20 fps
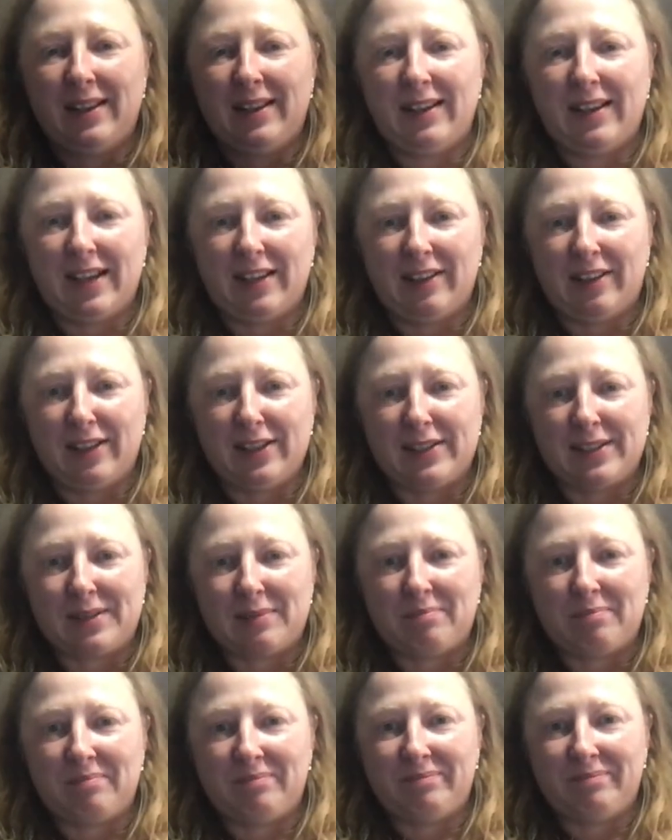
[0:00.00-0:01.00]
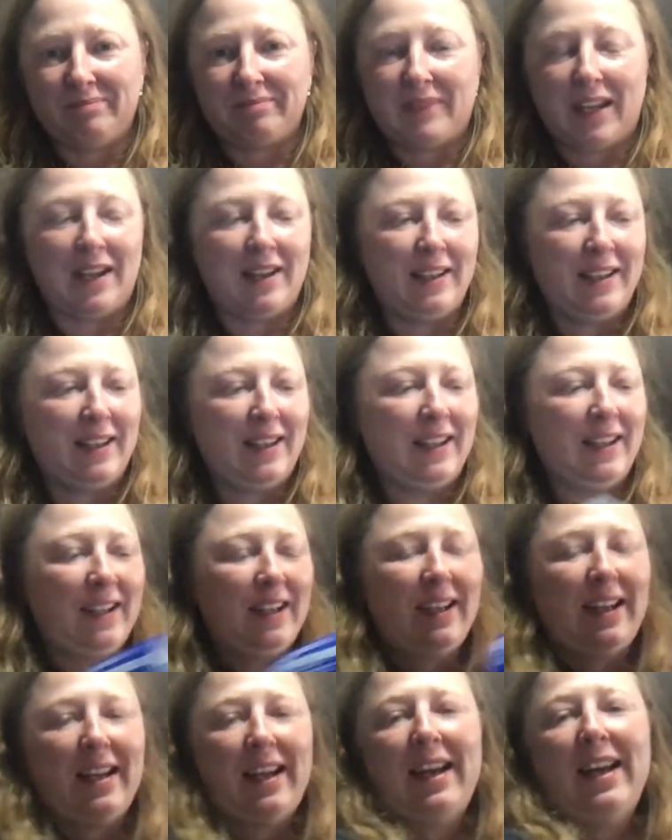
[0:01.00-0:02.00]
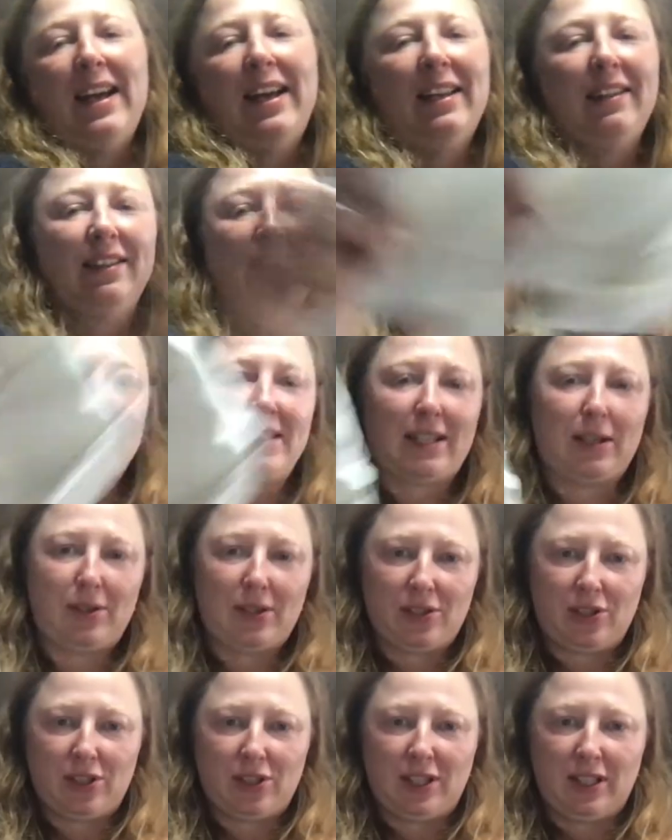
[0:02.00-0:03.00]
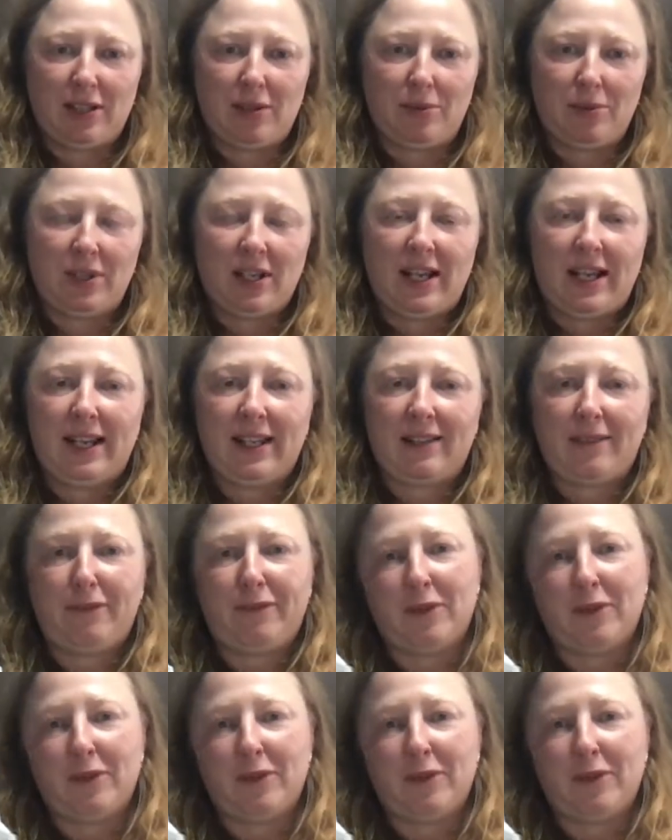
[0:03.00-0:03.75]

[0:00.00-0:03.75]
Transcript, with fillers: like this and this is how a sheet look like